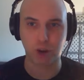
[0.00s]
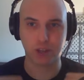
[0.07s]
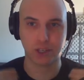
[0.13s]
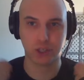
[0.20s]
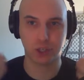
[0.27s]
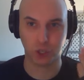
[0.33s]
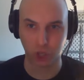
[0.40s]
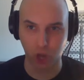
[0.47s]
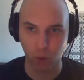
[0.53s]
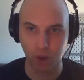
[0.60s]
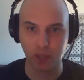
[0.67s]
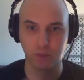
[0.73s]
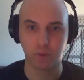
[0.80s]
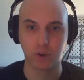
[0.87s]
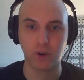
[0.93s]
process they're going
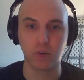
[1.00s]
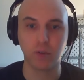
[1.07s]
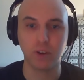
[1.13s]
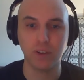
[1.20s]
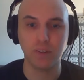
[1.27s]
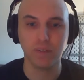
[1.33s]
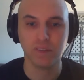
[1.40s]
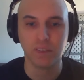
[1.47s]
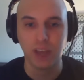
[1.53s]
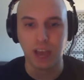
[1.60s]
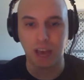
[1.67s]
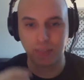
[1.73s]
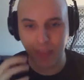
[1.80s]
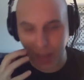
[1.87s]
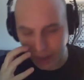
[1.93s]
through?
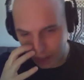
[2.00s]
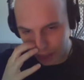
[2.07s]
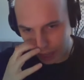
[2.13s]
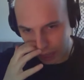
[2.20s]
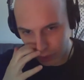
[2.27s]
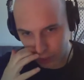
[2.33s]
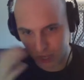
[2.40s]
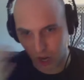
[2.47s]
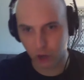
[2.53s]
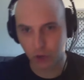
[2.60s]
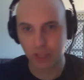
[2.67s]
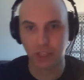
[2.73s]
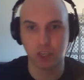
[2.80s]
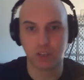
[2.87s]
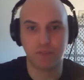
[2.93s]
And that, you could argue
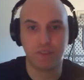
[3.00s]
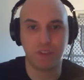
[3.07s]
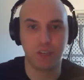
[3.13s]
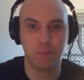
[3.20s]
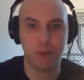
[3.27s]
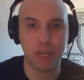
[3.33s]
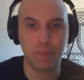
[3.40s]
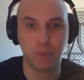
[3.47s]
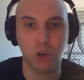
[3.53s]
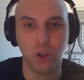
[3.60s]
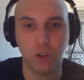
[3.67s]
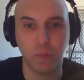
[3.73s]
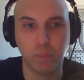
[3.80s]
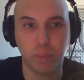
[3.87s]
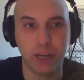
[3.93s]
that's just 15
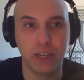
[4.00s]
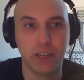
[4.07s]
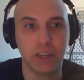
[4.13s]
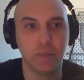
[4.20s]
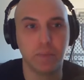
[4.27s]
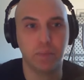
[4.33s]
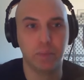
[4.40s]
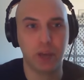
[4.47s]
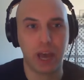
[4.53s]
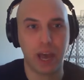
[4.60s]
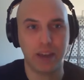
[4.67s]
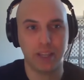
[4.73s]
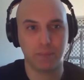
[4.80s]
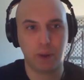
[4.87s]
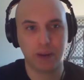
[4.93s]
people, but it
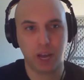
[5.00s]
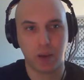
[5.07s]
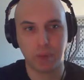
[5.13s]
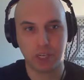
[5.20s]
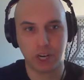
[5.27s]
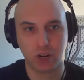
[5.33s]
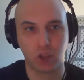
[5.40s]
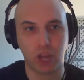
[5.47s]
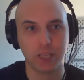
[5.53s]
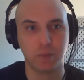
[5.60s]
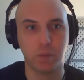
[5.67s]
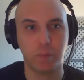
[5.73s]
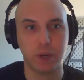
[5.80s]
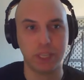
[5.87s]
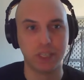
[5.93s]
might not be generalizable,
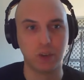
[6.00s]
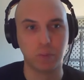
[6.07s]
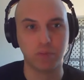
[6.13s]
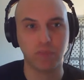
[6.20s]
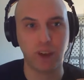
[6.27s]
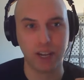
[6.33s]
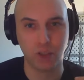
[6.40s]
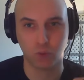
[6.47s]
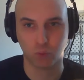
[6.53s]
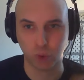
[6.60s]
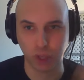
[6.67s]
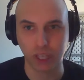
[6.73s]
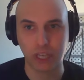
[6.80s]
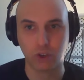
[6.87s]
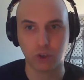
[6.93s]
but it still provides
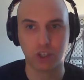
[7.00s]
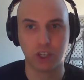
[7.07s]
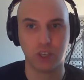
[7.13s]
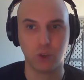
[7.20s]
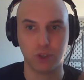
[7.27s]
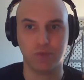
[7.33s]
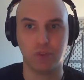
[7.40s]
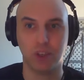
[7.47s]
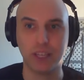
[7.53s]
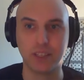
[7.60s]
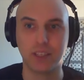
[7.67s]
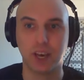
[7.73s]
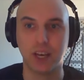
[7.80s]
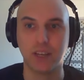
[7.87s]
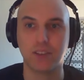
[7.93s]
really interesting, useful
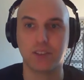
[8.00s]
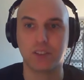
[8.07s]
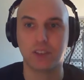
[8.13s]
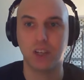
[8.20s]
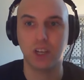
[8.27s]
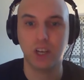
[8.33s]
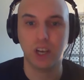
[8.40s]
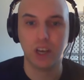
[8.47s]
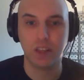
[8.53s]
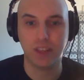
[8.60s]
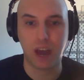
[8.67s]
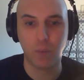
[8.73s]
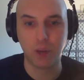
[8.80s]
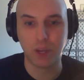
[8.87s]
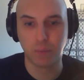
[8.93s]
insights
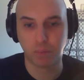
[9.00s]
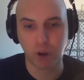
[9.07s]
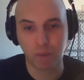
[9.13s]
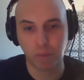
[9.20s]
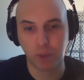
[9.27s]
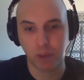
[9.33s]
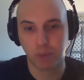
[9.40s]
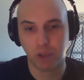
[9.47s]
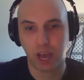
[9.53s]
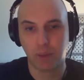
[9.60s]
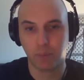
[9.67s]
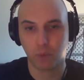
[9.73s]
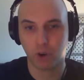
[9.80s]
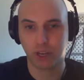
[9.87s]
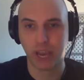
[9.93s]
that we can probably apply in
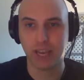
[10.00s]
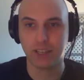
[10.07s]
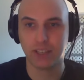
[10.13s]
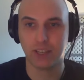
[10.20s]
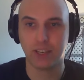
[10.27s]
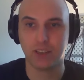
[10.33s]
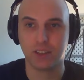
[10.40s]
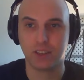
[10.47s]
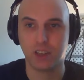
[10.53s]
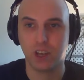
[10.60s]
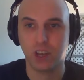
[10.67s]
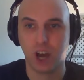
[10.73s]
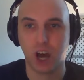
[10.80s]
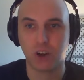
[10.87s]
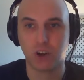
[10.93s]
more cases,
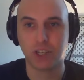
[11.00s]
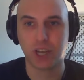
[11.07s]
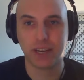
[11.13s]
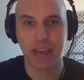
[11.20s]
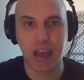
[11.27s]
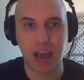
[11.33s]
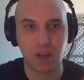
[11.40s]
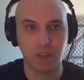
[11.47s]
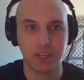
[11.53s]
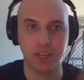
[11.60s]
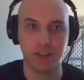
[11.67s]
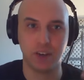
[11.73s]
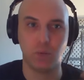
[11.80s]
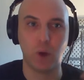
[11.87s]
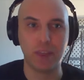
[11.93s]
understanding how they did
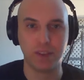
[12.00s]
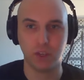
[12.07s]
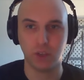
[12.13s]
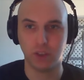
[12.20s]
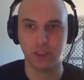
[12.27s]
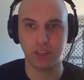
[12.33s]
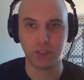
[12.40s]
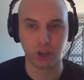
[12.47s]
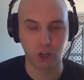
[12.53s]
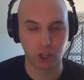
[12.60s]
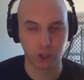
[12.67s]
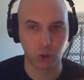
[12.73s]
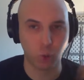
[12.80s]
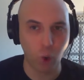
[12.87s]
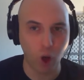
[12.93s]
it, why they do it. These are
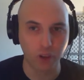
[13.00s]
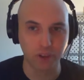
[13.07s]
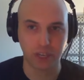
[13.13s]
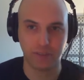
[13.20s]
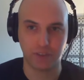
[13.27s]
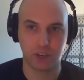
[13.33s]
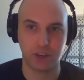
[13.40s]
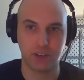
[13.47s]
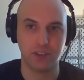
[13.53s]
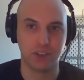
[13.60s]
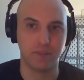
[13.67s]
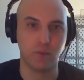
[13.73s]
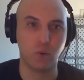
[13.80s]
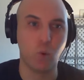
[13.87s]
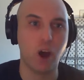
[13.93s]
called qualitative studies
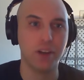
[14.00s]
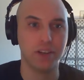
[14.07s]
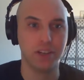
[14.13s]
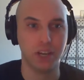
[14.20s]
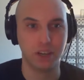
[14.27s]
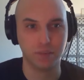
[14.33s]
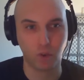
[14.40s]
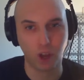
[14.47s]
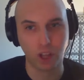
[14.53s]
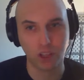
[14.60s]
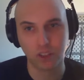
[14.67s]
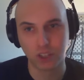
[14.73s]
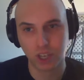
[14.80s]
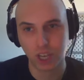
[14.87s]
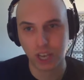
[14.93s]
instead of quantitative
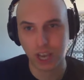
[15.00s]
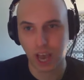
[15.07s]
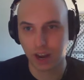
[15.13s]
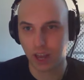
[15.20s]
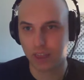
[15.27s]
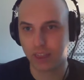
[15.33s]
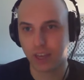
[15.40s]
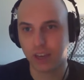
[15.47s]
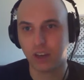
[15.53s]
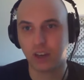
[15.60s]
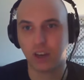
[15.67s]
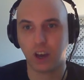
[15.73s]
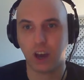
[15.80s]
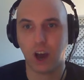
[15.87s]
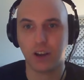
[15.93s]
ones. And I
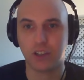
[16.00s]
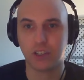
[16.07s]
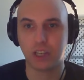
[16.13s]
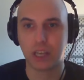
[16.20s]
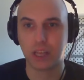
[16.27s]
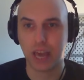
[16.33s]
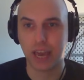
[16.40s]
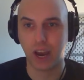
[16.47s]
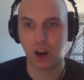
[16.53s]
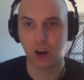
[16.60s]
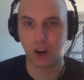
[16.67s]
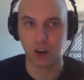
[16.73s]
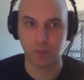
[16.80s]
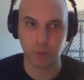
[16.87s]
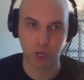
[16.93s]
think, honestly, they
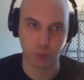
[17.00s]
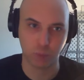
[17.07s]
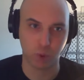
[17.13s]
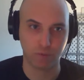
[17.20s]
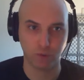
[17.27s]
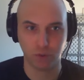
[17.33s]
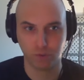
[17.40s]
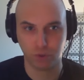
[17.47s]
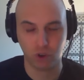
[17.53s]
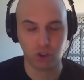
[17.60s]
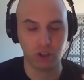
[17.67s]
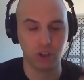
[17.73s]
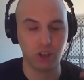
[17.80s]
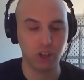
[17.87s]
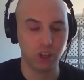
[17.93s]
are a much more
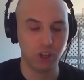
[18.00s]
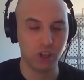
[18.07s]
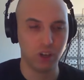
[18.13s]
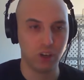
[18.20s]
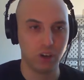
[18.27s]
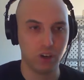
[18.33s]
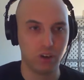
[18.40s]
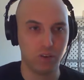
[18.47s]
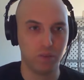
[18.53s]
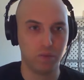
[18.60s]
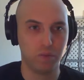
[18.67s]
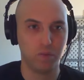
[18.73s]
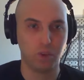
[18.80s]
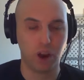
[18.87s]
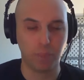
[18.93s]
fruitful
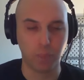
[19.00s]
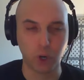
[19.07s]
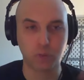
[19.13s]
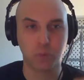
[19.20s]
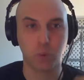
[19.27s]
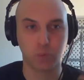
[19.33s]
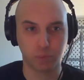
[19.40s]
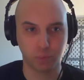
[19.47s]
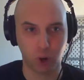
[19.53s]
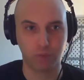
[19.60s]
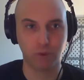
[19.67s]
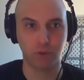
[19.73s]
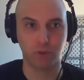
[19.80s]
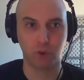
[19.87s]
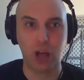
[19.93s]

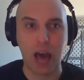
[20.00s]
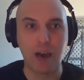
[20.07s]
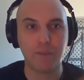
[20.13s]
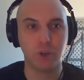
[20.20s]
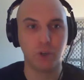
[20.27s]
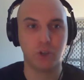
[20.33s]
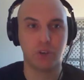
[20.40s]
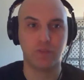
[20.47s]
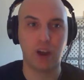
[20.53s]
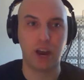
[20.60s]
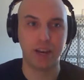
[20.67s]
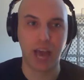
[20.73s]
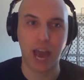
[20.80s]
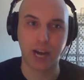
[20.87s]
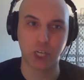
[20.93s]
avenue to find
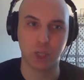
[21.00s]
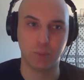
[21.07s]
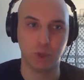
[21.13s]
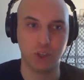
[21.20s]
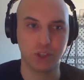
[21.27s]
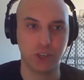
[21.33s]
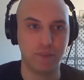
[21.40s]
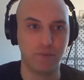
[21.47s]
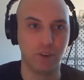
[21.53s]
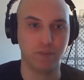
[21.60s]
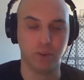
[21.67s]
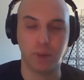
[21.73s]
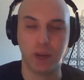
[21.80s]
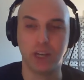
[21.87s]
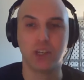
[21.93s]
actionable, insightful
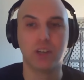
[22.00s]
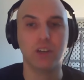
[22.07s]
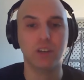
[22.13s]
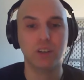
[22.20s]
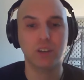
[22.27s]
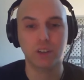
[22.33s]
information.